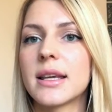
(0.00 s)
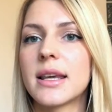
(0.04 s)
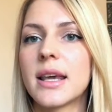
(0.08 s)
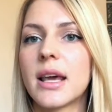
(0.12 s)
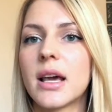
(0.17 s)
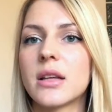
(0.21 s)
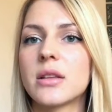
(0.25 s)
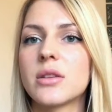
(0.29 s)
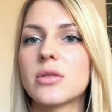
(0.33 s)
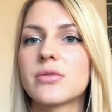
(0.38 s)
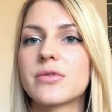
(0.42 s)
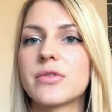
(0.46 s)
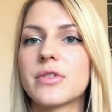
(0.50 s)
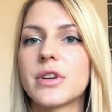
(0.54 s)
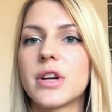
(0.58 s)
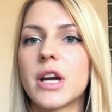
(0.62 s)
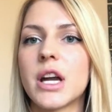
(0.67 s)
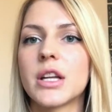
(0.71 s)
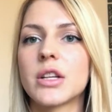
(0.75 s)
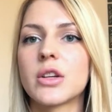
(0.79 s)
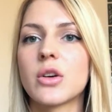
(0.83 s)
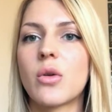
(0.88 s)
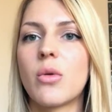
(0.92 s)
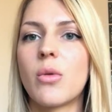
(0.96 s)
can
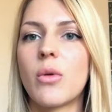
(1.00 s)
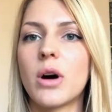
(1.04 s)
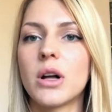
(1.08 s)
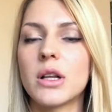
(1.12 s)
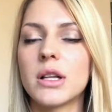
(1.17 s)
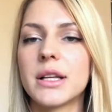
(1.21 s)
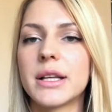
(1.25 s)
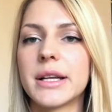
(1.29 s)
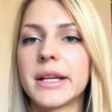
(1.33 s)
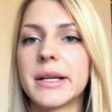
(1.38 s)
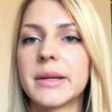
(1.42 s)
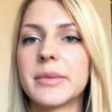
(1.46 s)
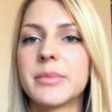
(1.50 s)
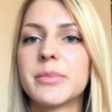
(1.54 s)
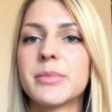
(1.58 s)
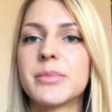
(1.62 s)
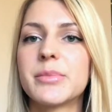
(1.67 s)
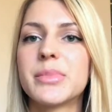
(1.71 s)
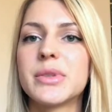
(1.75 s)
override quality,